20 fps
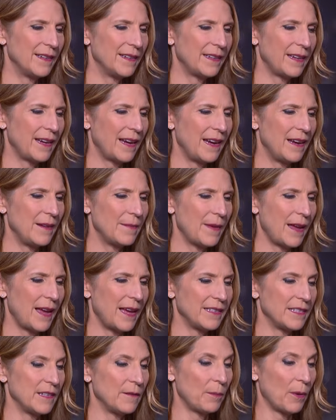came
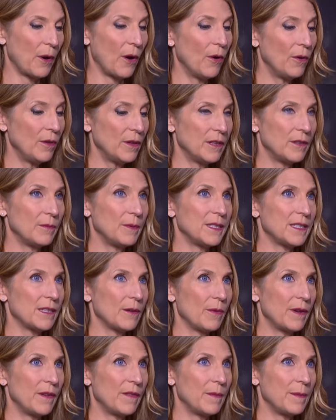as in Poland, we
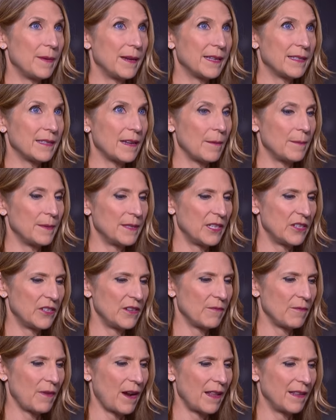saw one of the biggest
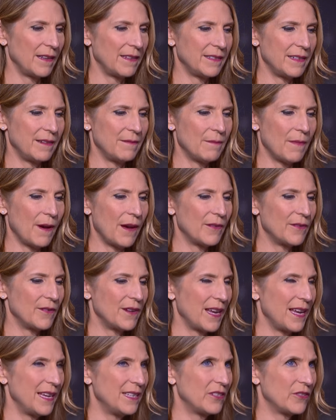opposition rallies in
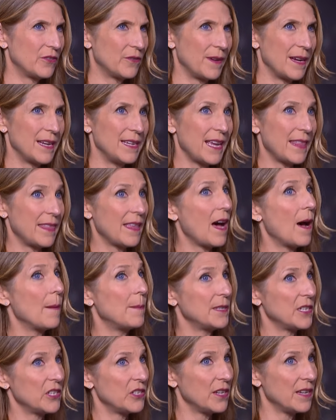modern history, and yet the
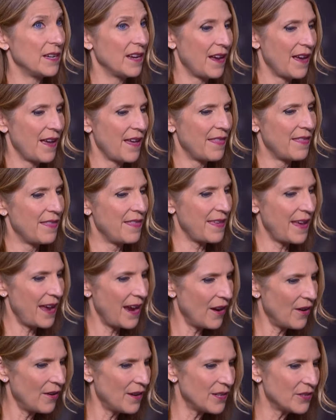opposition
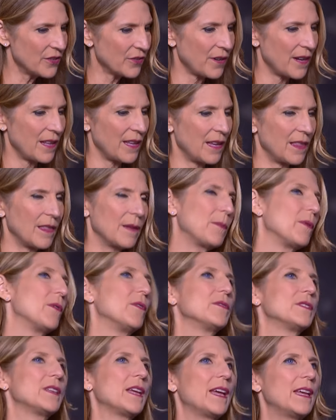there is trailing in the
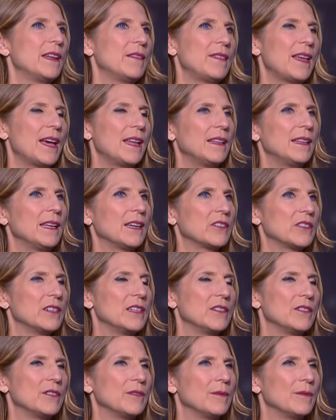polls ahead of that election in 2